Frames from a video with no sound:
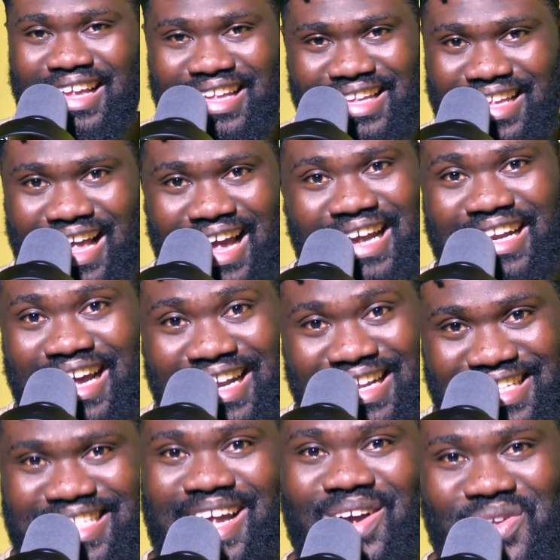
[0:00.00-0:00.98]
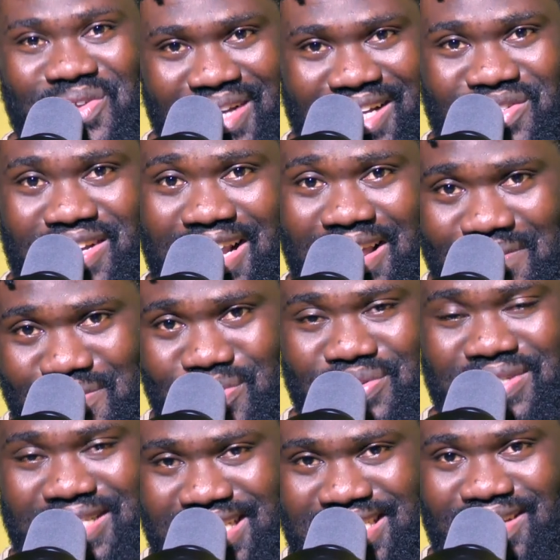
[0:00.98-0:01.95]
Yeah, that is how you actually
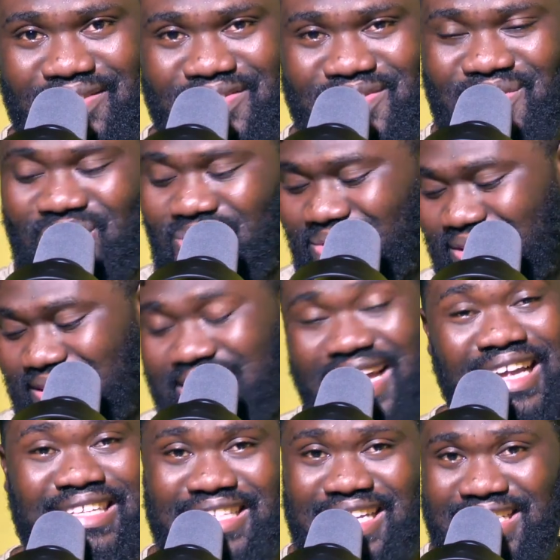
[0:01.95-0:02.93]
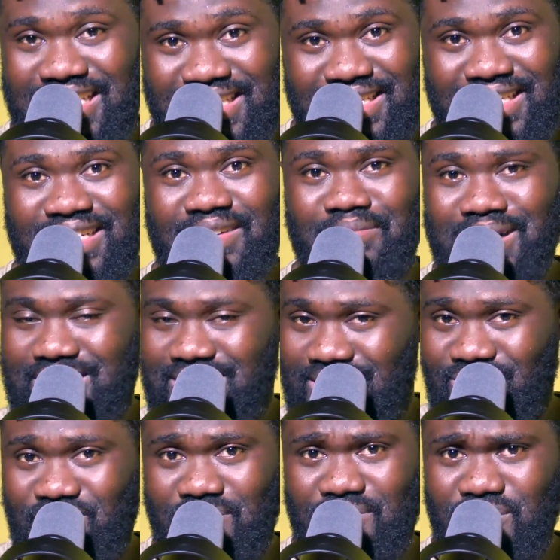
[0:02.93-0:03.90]
mute yourself. So there's just a single
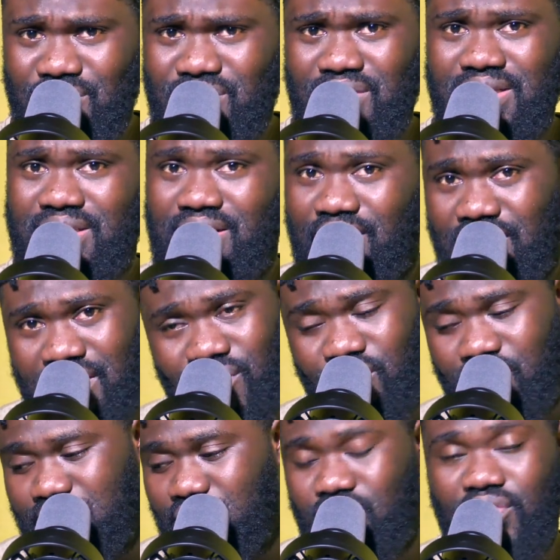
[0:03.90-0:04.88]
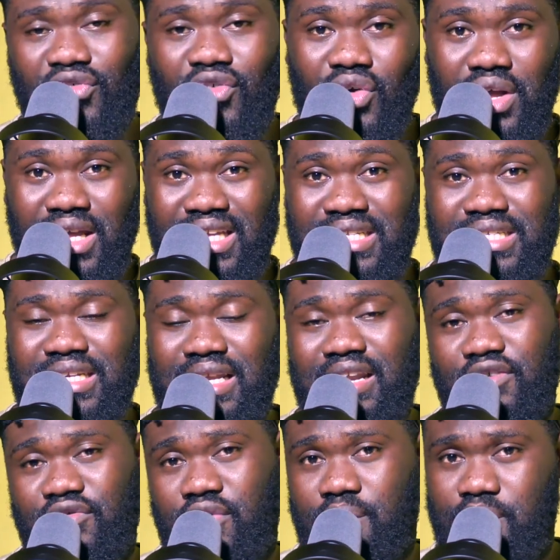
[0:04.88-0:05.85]
button to mute yourself and unmute for each
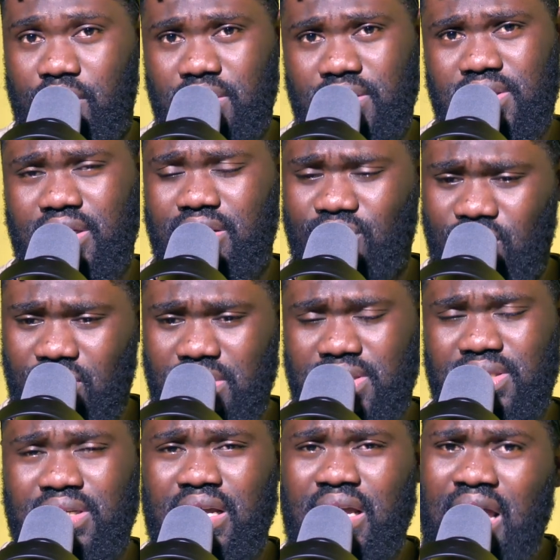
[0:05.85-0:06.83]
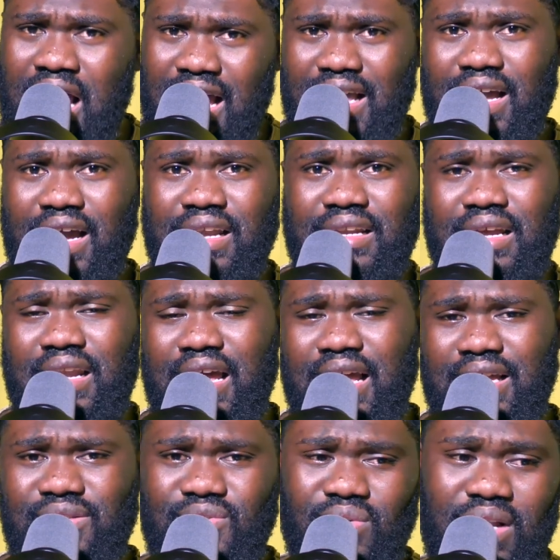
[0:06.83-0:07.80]
and every person, which I kind of
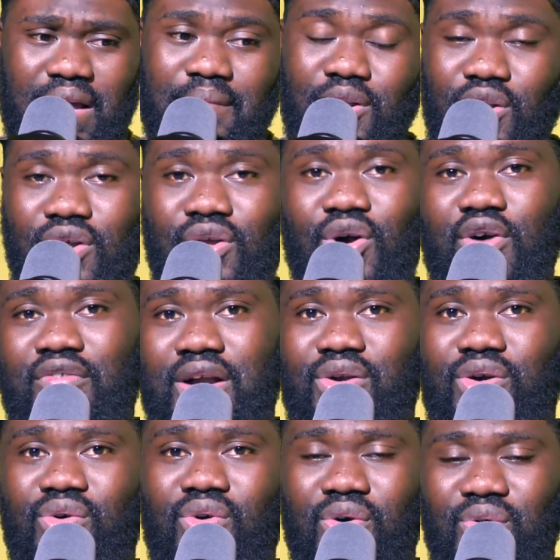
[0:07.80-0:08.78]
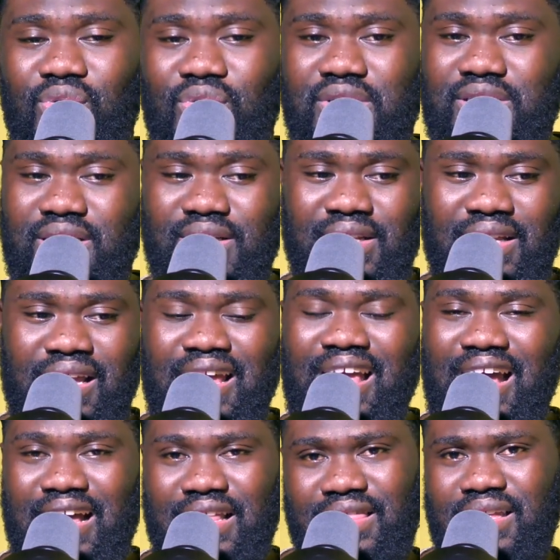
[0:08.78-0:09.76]
like. So let me know your overall conclusion.
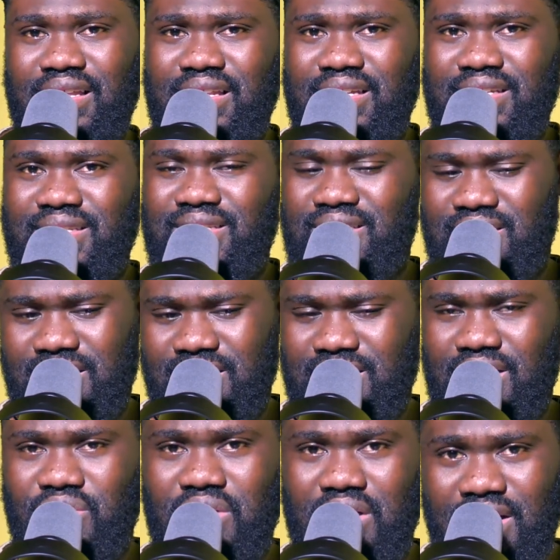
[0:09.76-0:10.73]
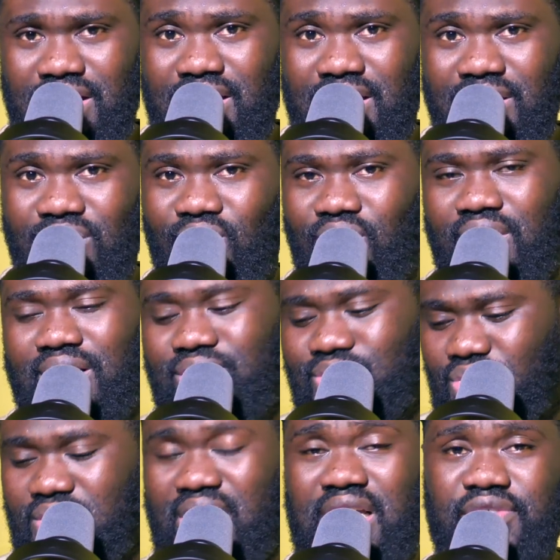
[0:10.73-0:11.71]
I think this is actually getting longer.
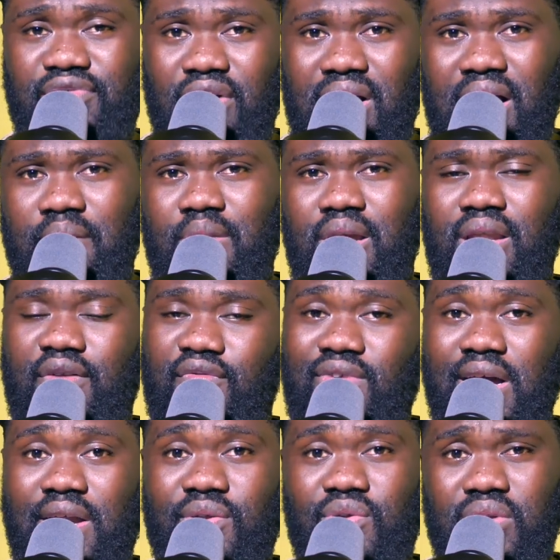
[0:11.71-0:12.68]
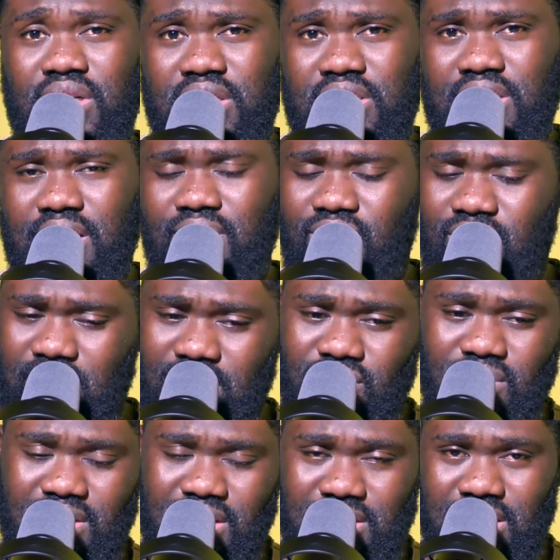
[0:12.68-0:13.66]
So thanks for coming. If you are new on the channel,
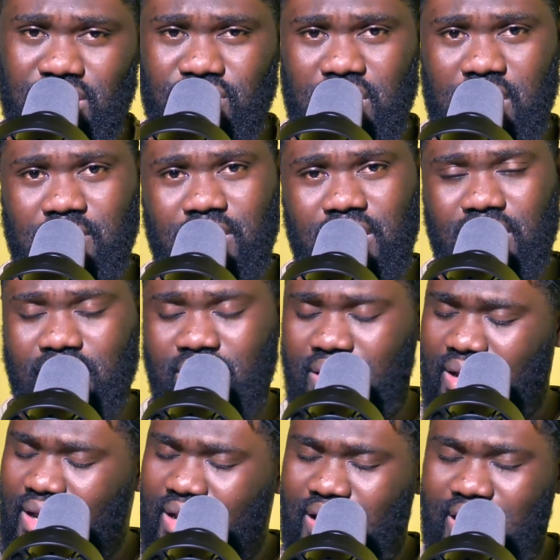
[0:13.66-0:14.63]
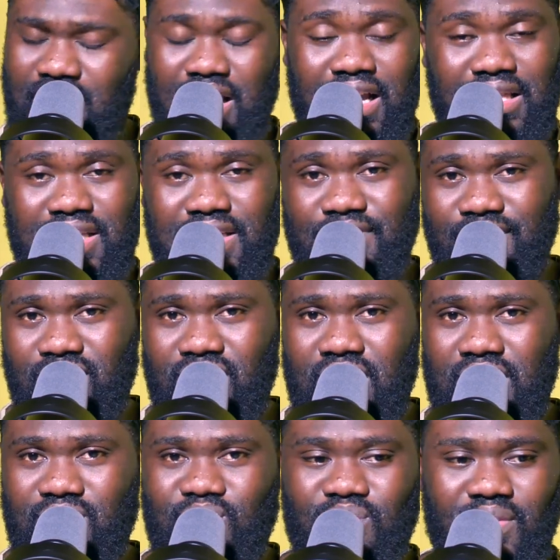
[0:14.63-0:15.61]
hit on the subscribe button, like this
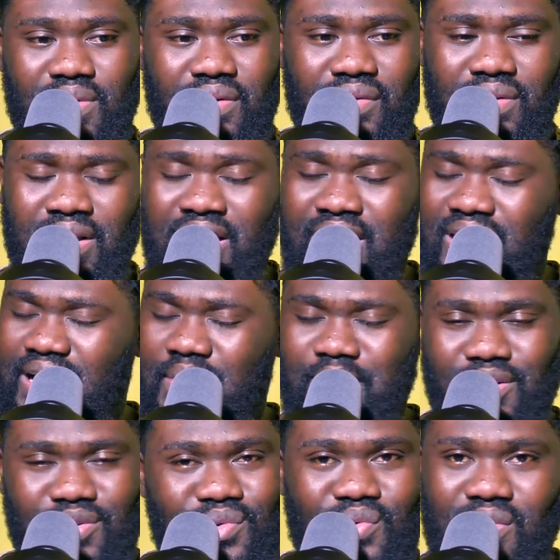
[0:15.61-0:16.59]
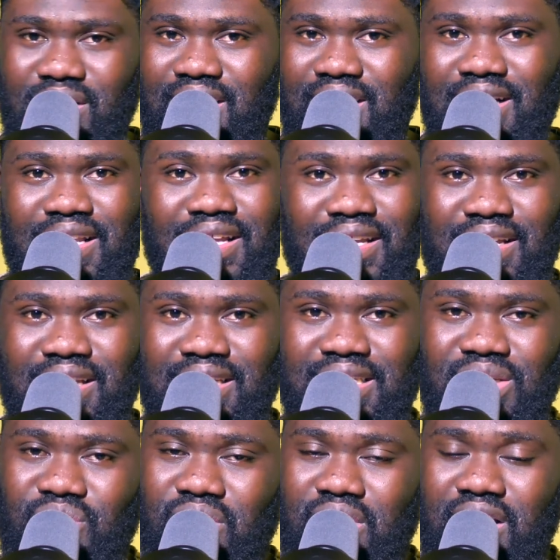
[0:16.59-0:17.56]
video as well. I mean, do all the
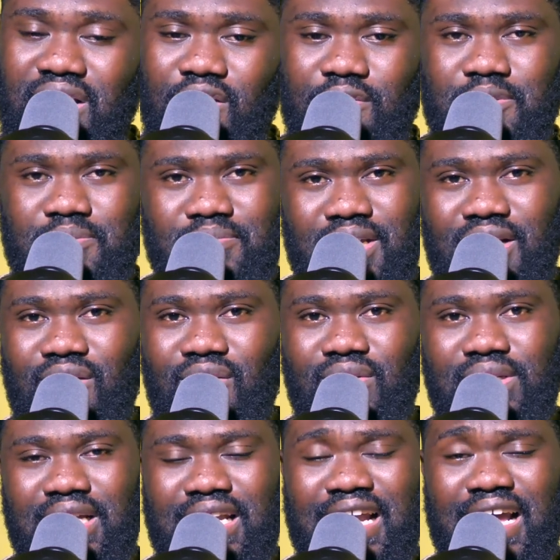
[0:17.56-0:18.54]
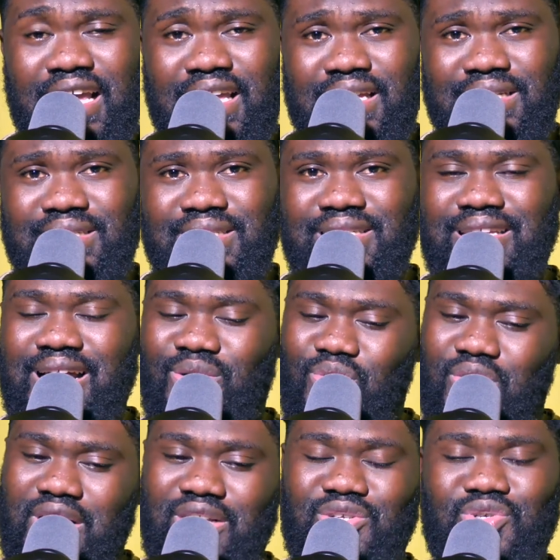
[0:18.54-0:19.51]
clickings. It really helps me a lot. And I guess
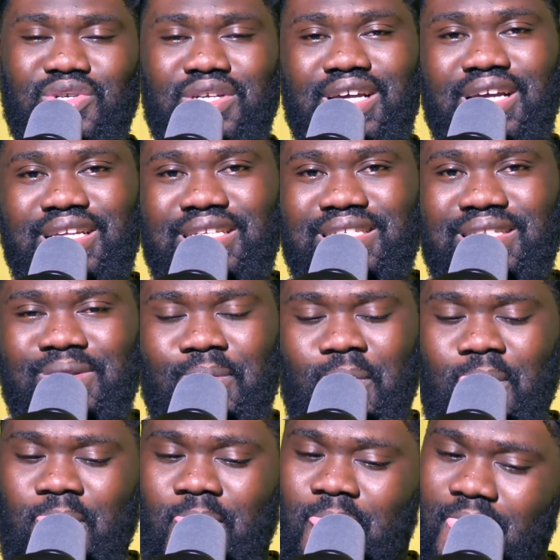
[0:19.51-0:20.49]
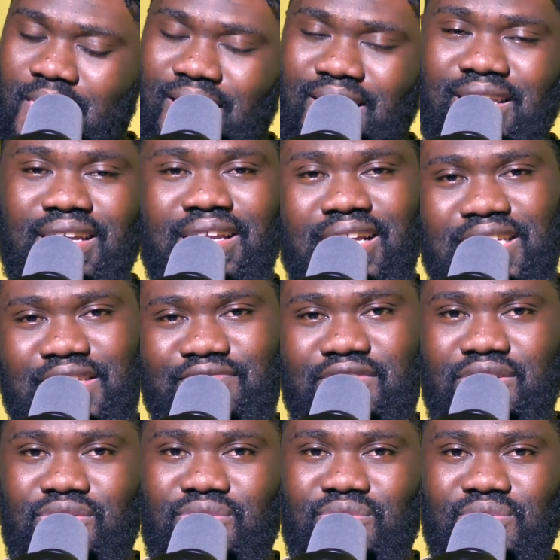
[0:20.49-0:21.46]
I'll catch you guys in the next
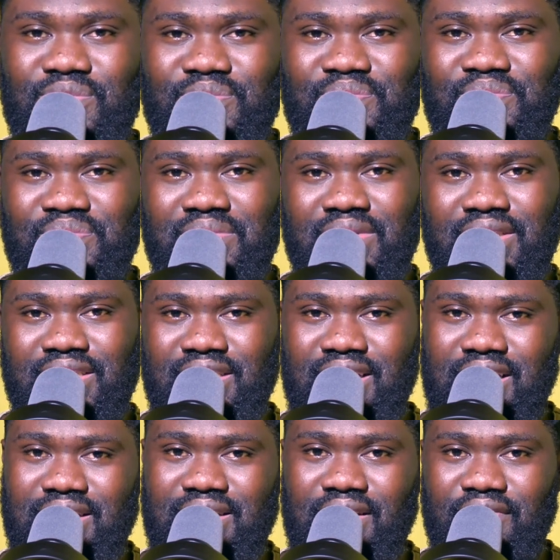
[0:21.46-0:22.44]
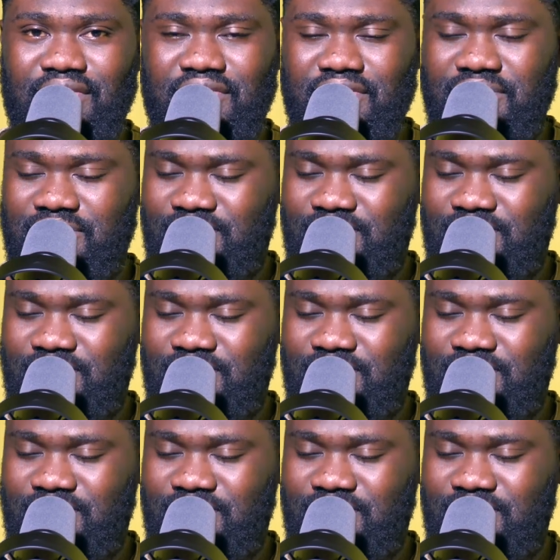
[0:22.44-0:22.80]
video. Stay safe.